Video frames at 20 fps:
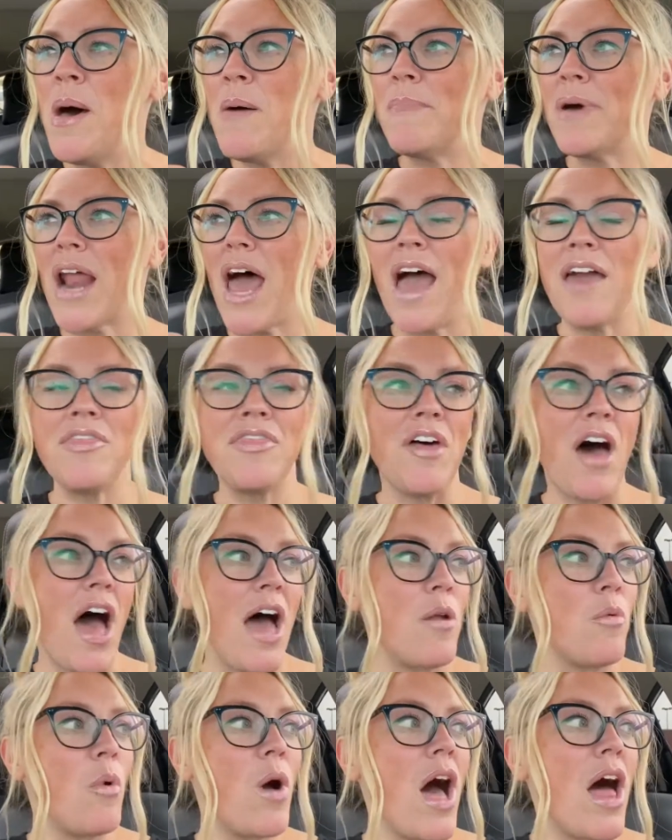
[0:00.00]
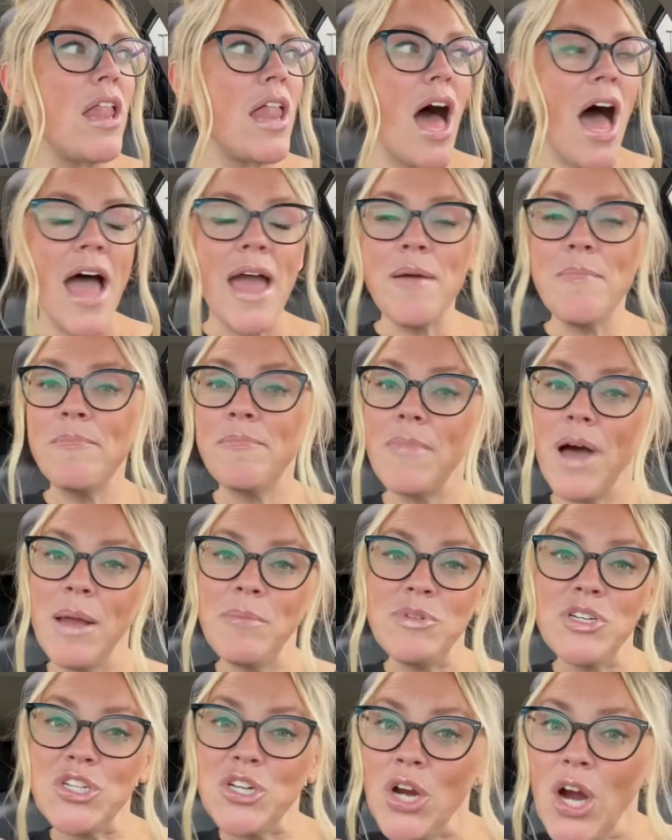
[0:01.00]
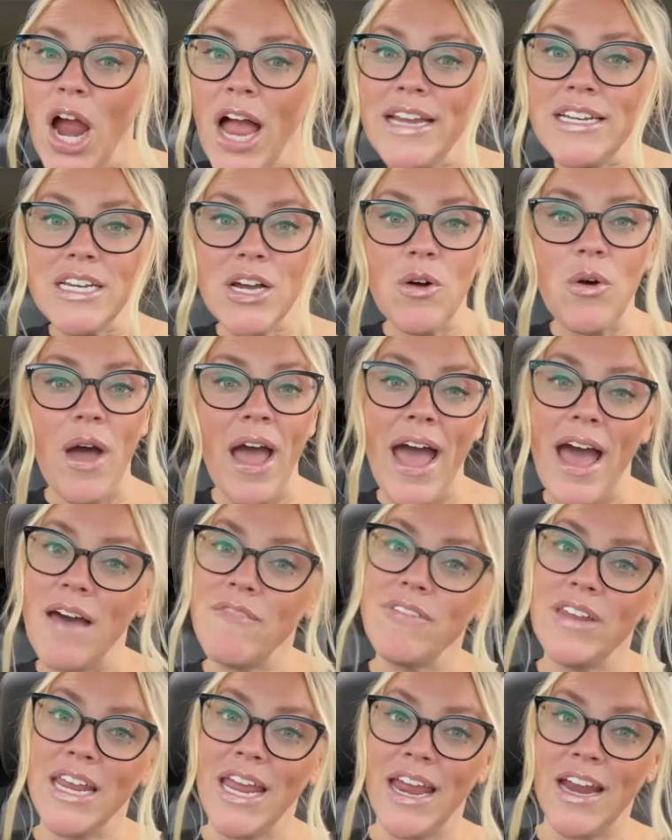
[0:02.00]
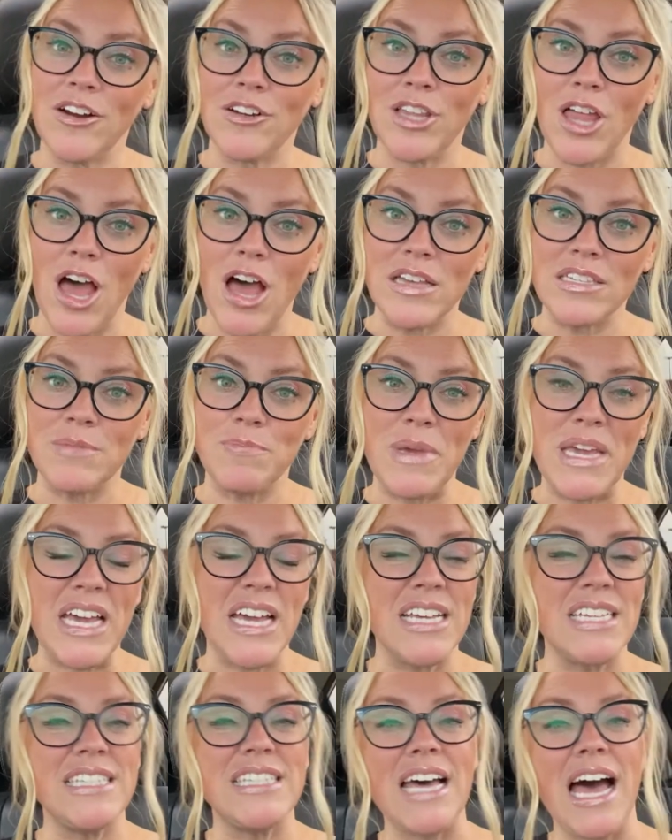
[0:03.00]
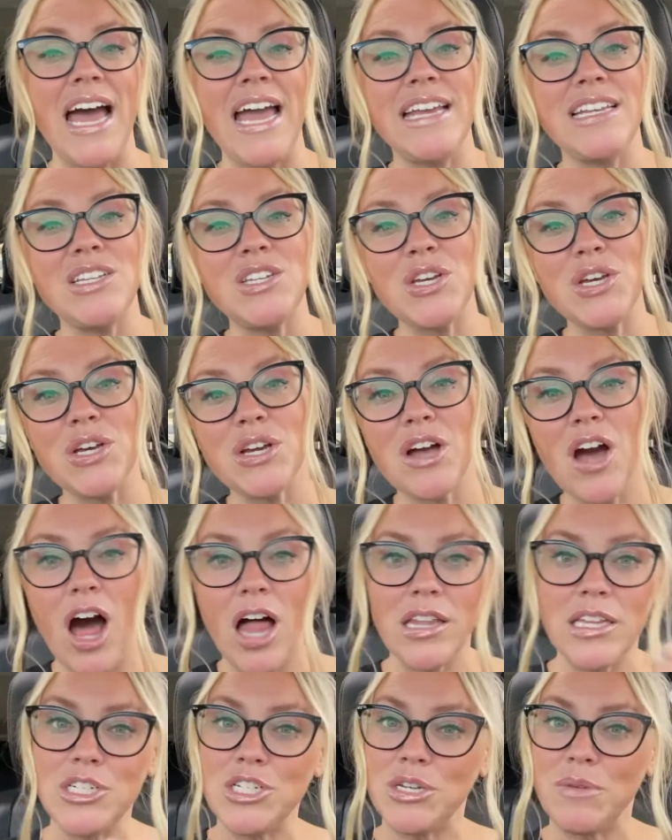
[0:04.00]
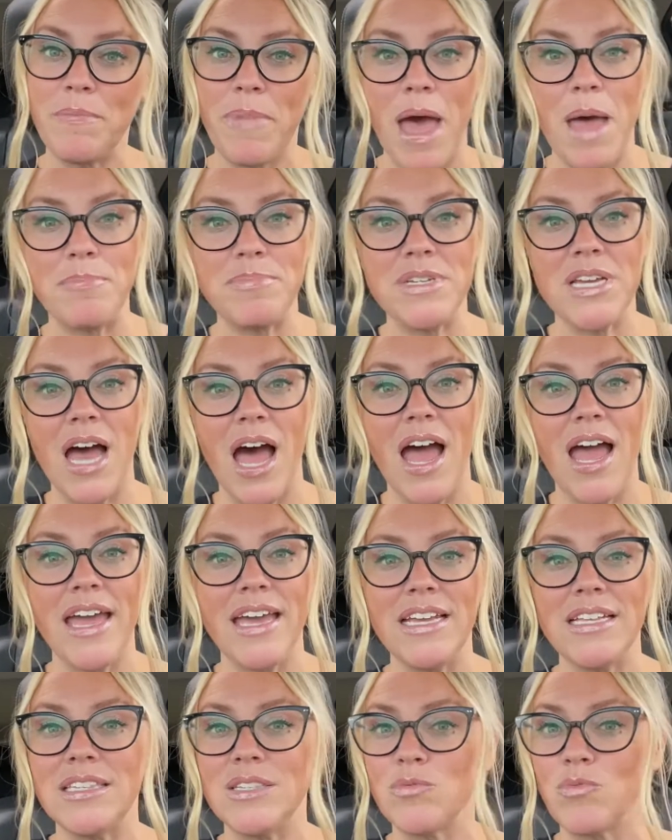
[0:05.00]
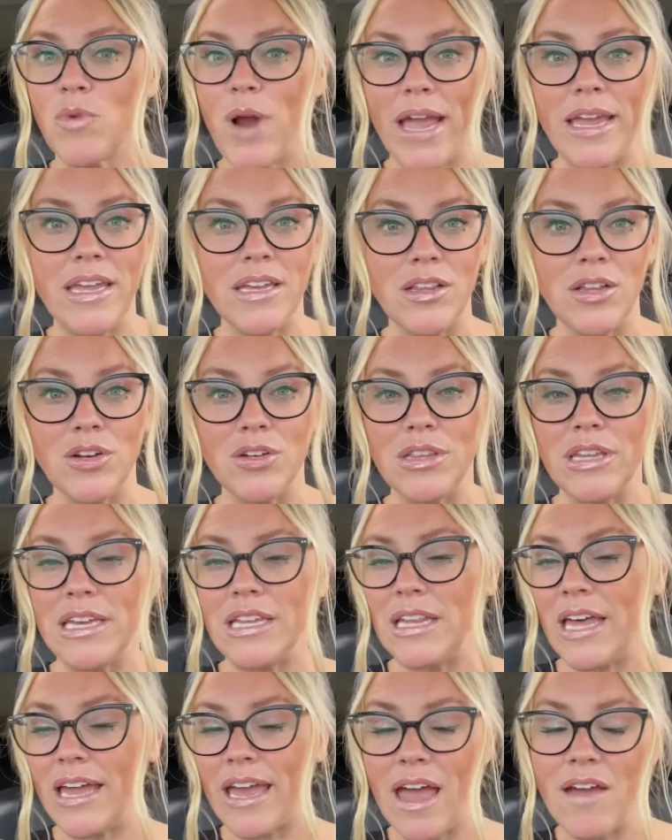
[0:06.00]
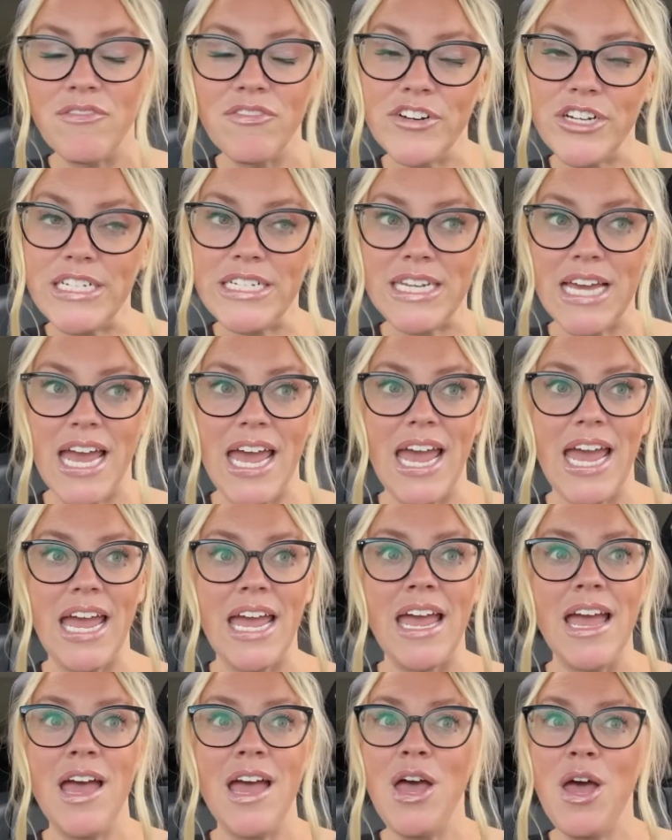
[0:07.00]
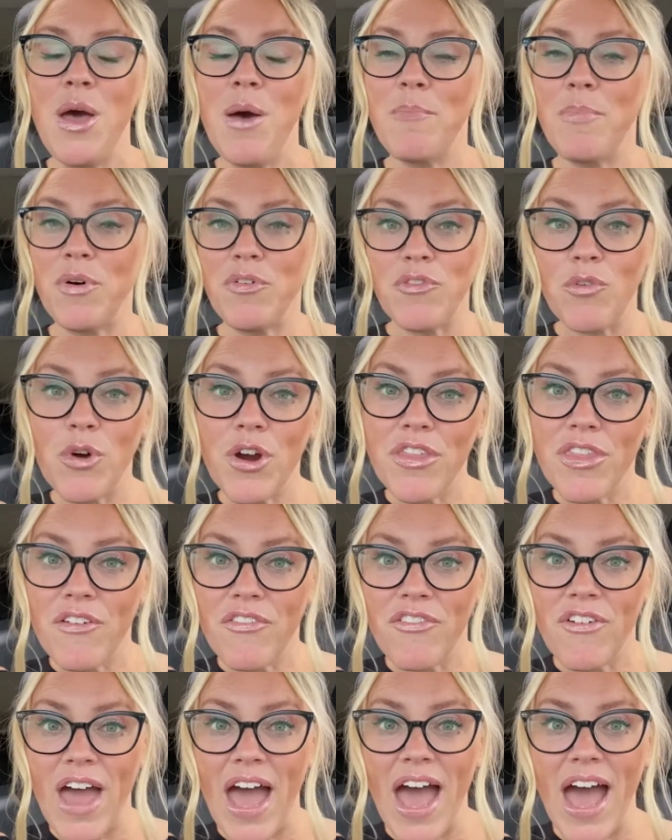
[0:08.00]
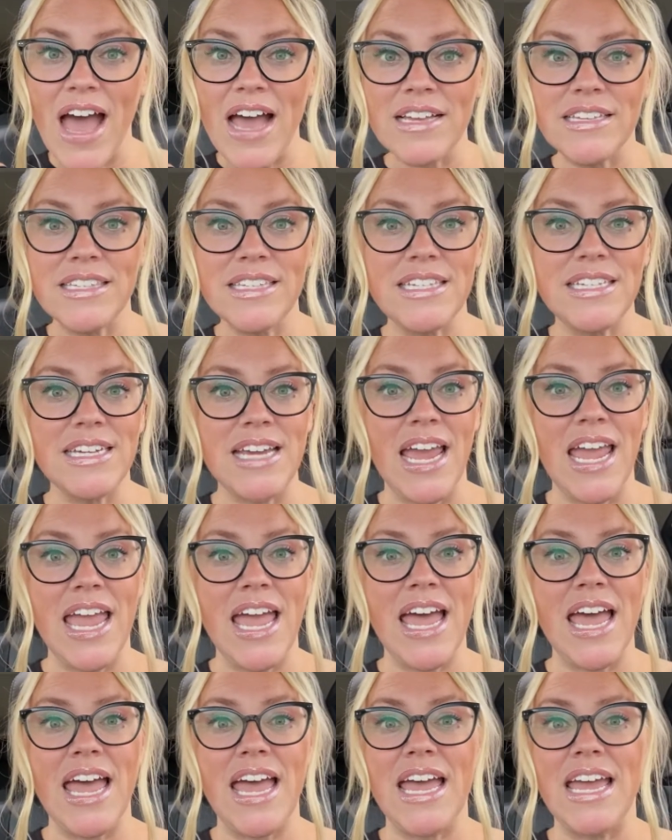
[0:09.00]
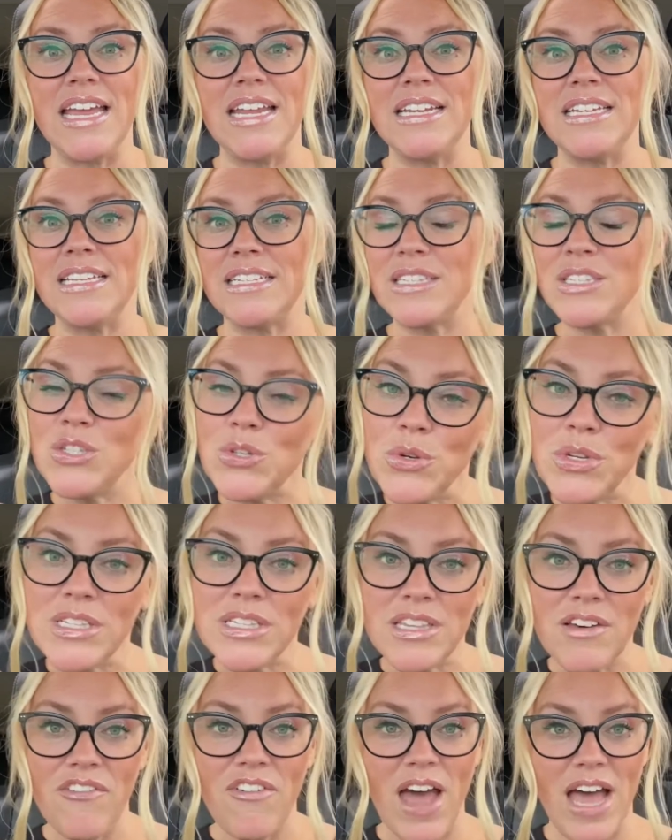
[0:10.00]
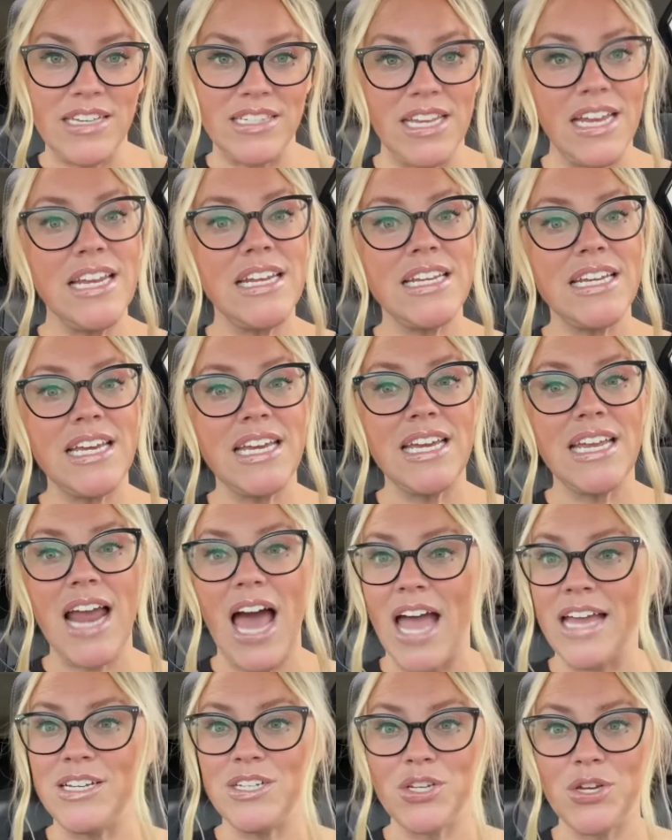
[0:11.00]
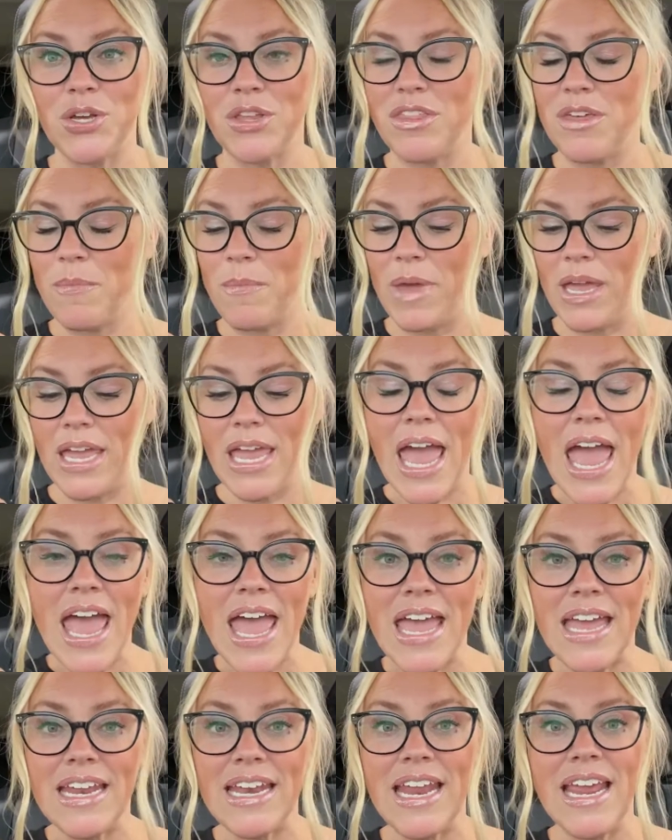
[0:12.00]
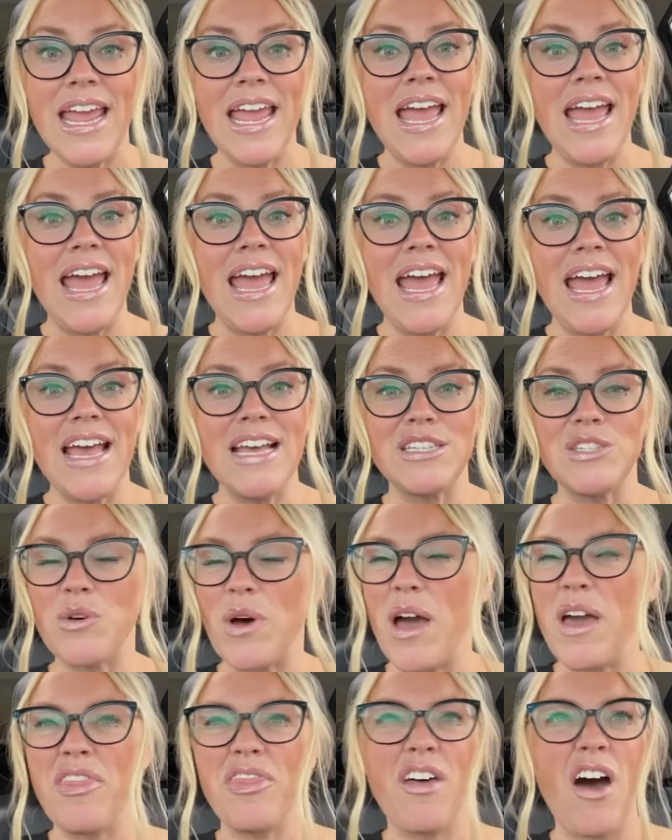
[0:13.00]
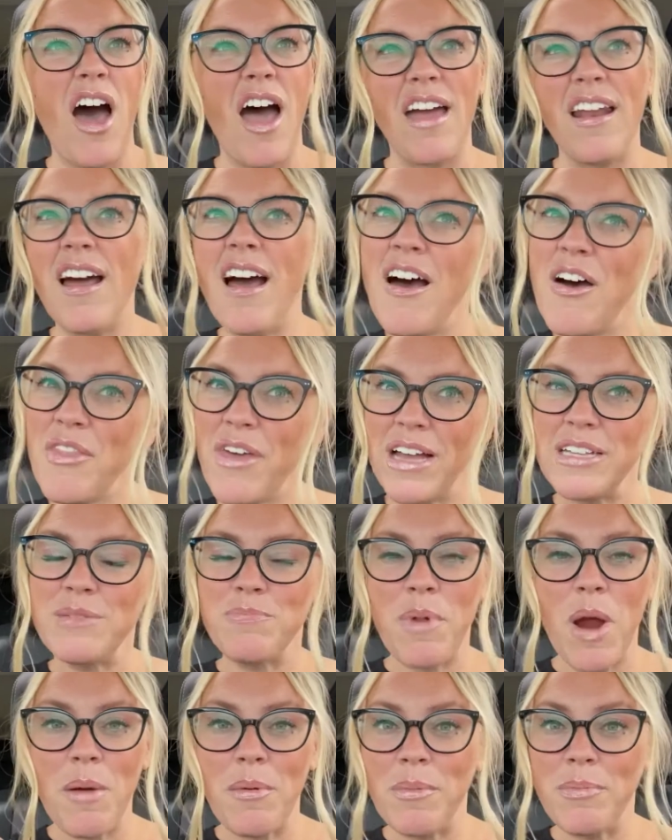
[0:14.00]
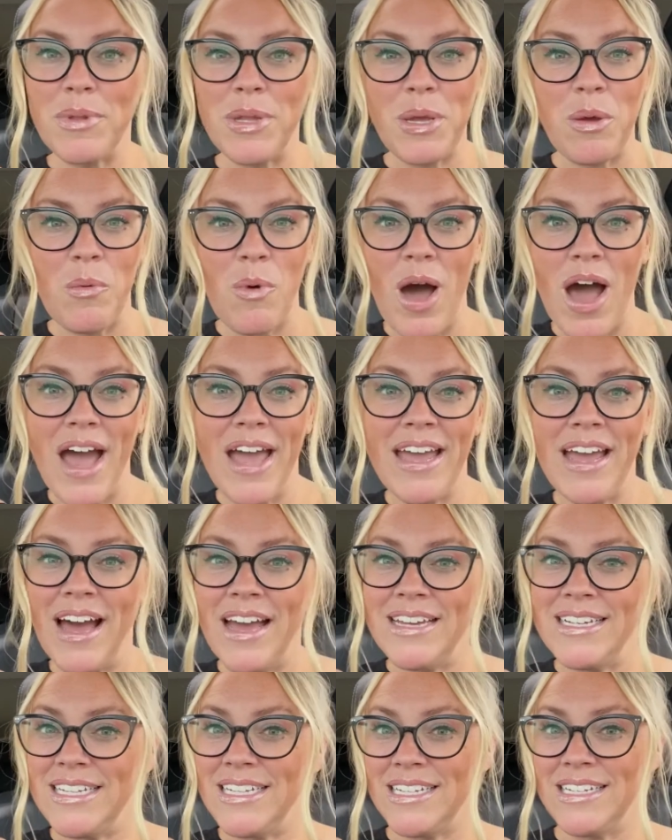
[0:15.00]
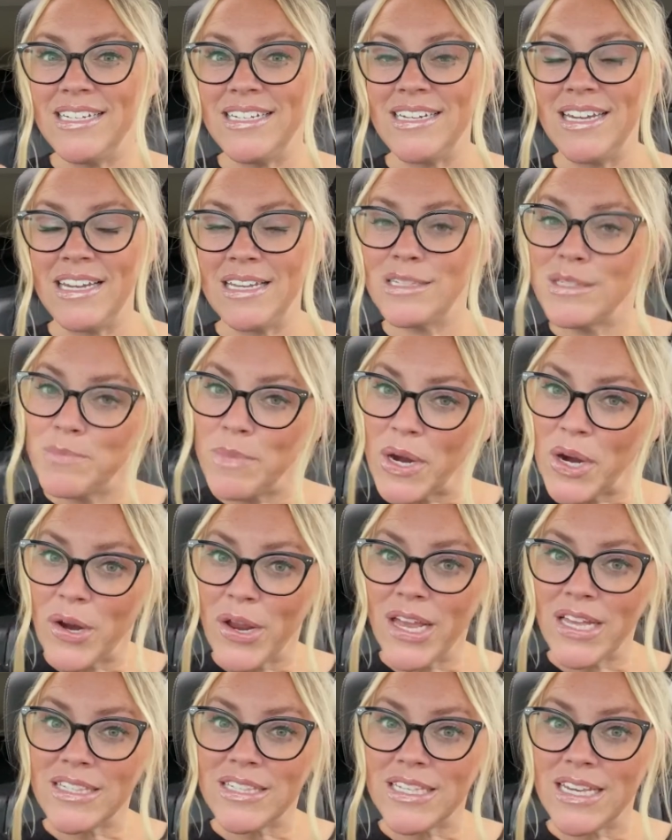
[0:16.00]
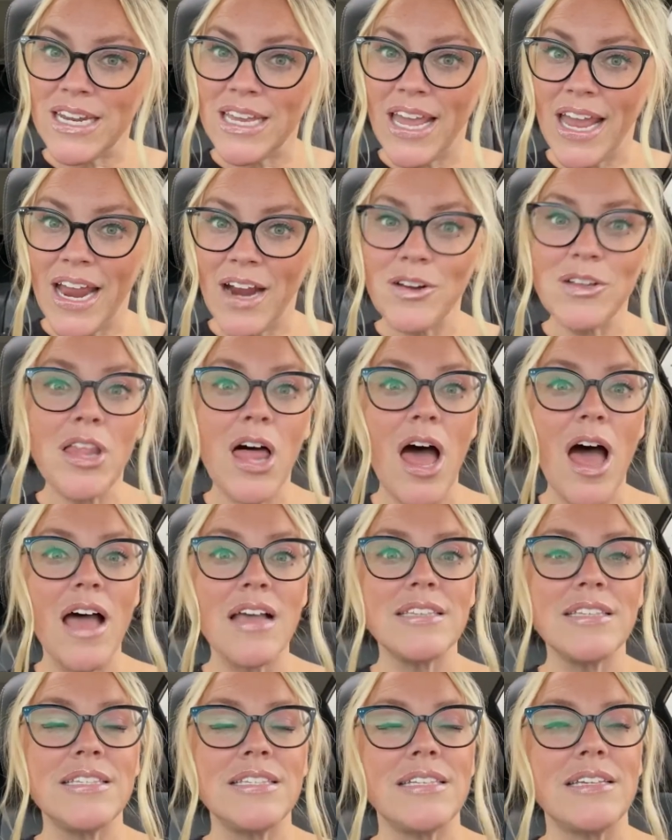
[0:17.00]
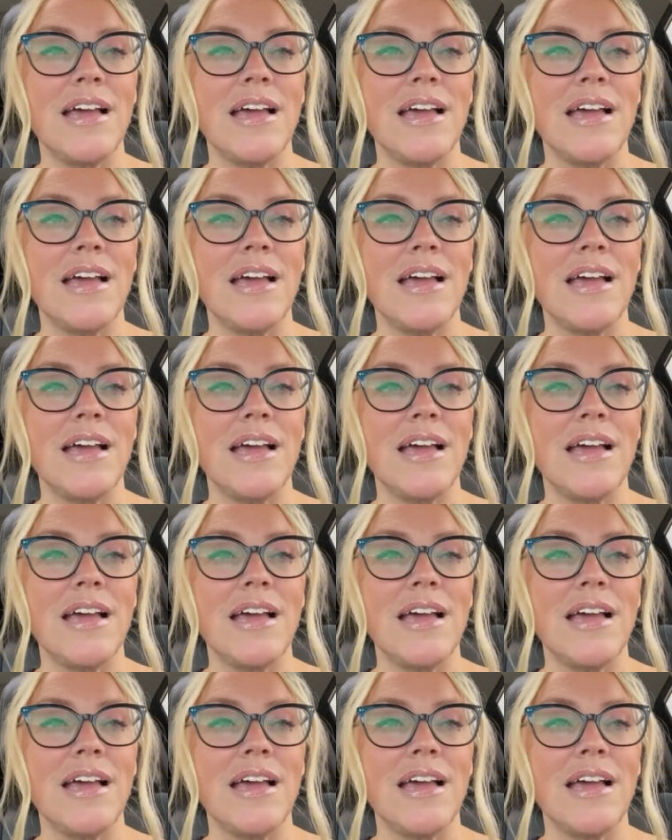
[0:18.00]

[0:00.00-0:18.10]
But I thought, well, I'm sure I don't have any hair loss because I took collagen peptides regularly, like every day before the fast, and as soon as the fast ended, I took them again. So I thought, oh, that's probably why I didn't experience any hair loss.